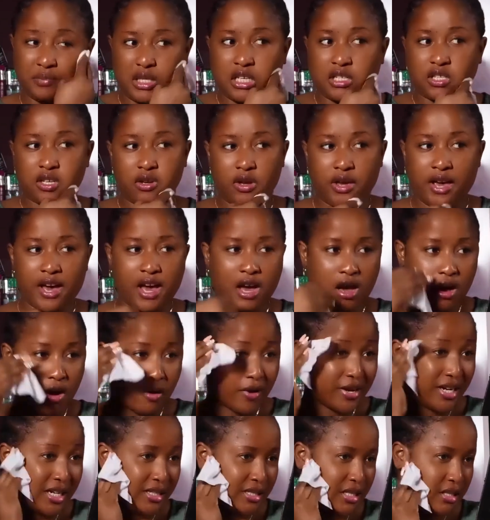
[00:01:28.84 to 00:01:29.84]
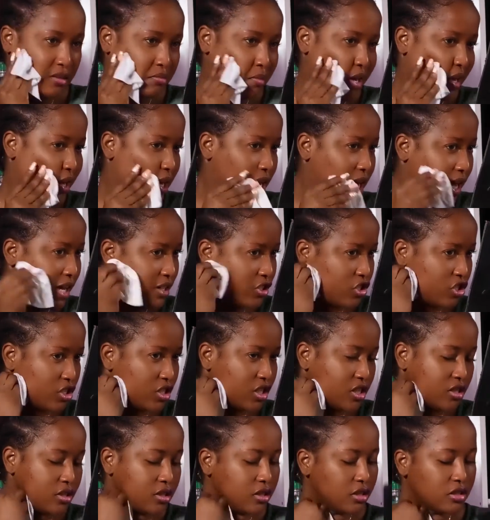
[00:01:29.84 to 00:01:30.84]
So yeah, I already did my
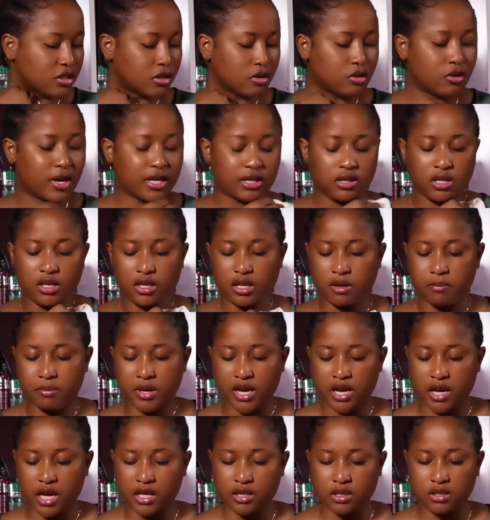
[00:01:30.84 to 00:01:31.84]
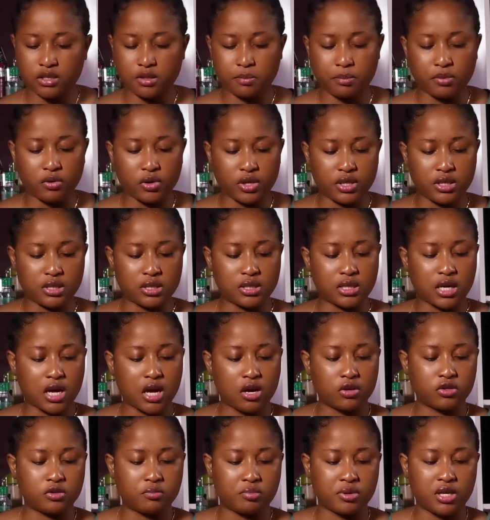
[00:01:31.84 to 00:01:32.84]
edges, so I think by at this point
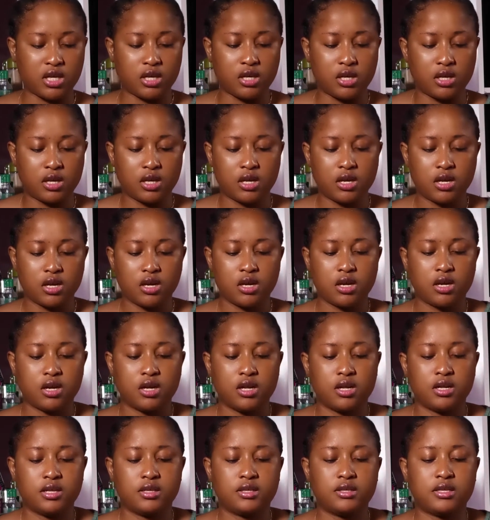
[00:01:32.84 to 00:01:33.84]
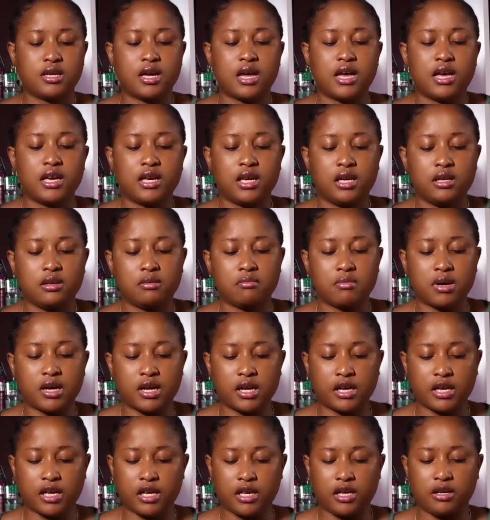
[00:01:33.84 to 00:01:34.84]
I would be tying
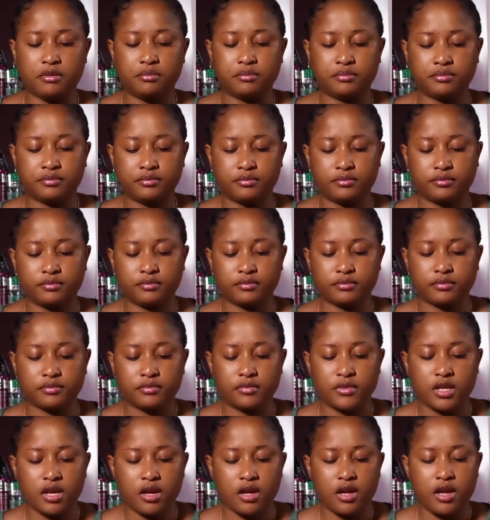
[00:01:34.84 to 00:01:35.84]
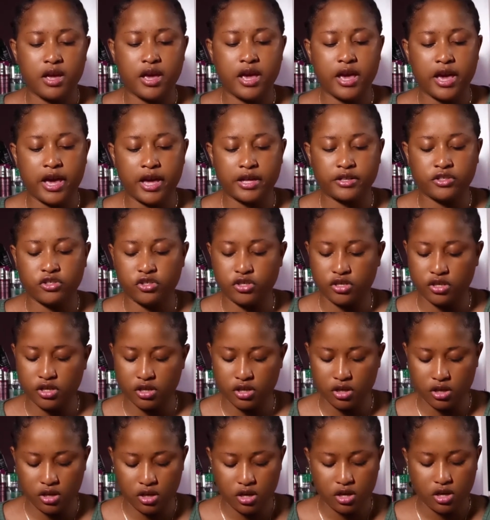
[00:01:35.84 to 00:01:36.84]
my edge.
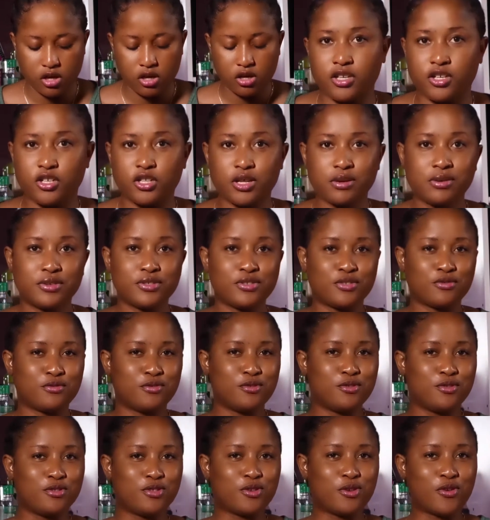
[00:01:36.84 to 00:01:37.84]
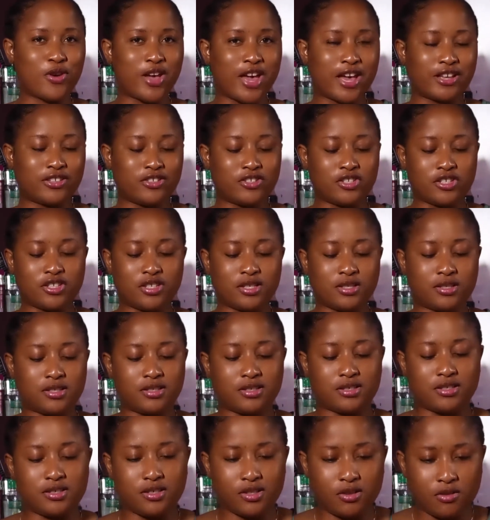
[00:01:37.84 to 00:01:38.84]
You don't want to ruin your
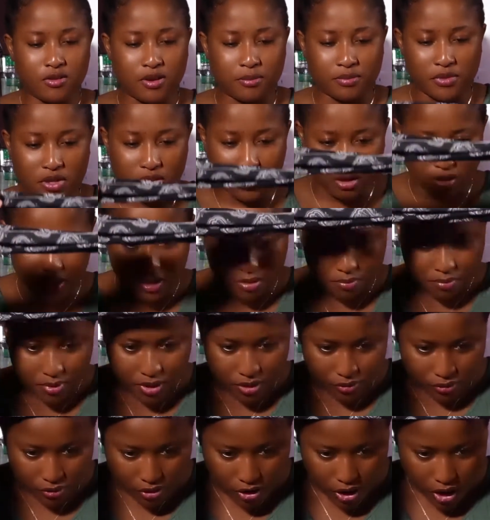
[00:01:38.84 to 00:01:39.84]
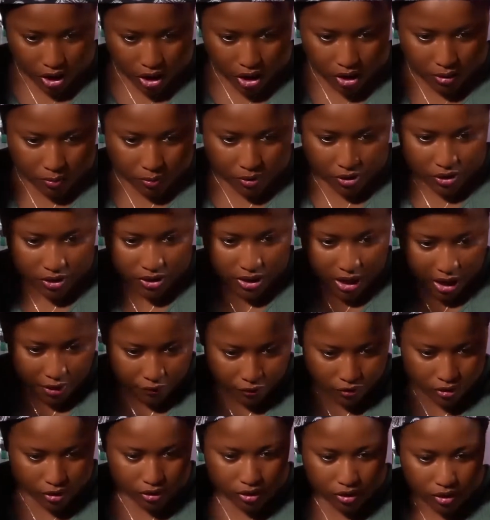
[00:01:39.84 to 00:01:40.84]
edges, you know what I'm talking about, because
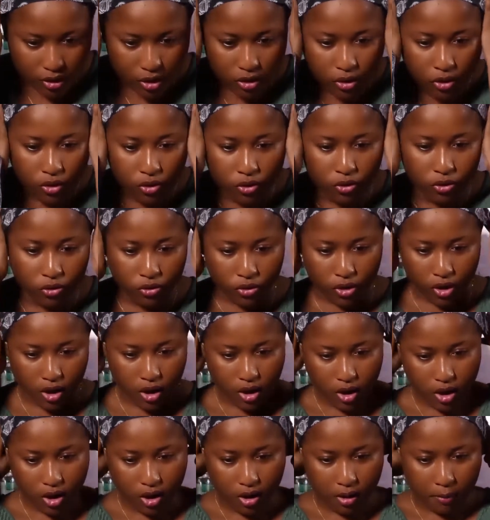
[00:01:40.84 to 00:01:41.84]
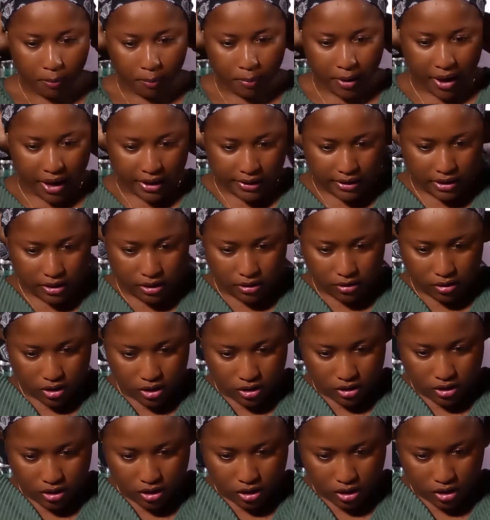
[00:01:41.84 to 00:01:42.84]
after the whole party
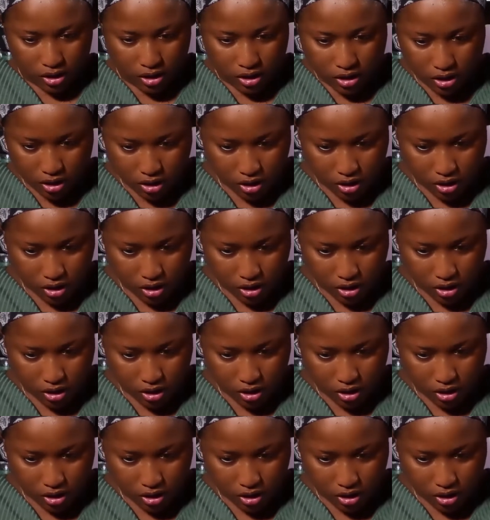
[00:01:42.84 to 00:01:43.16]
thingy,